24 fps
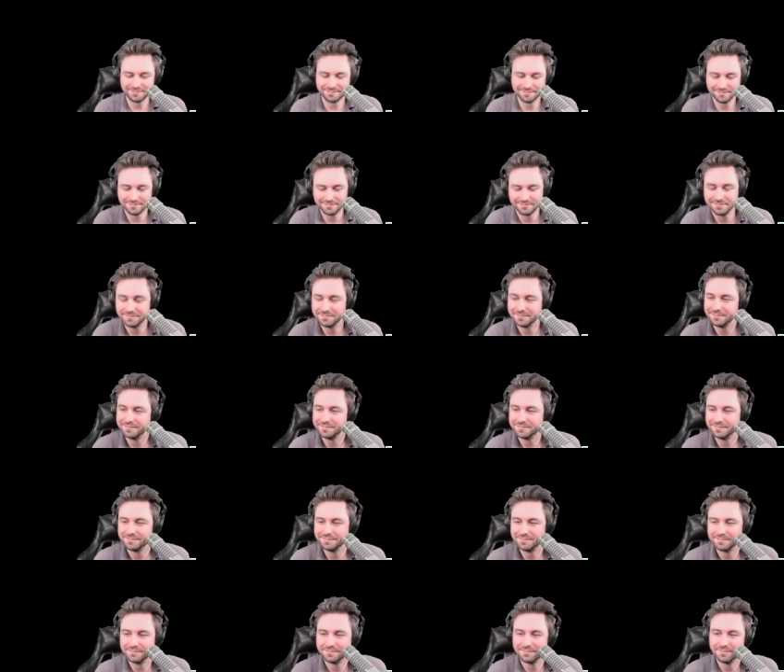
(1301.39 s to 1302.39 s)
I will be in
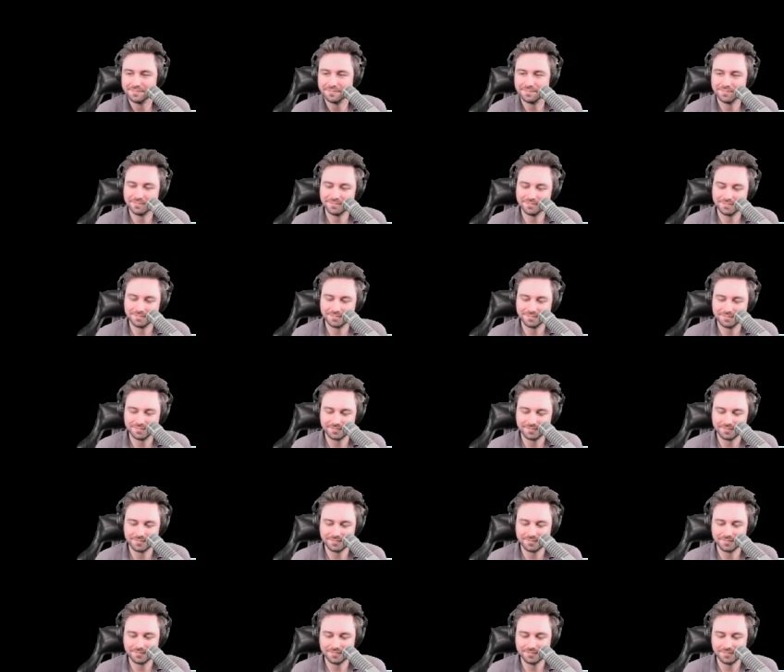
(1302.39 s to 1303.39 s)
trouble and I will be
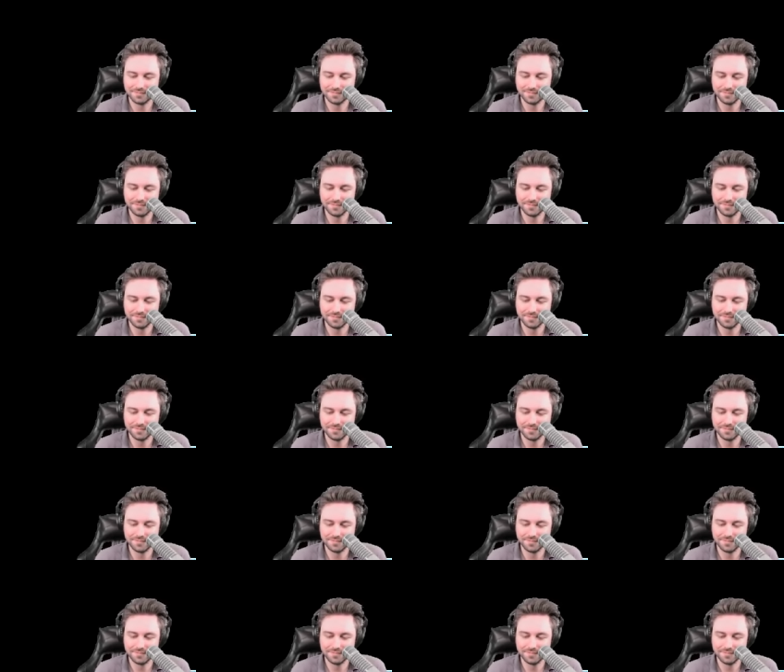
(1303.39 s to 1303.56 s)
losing my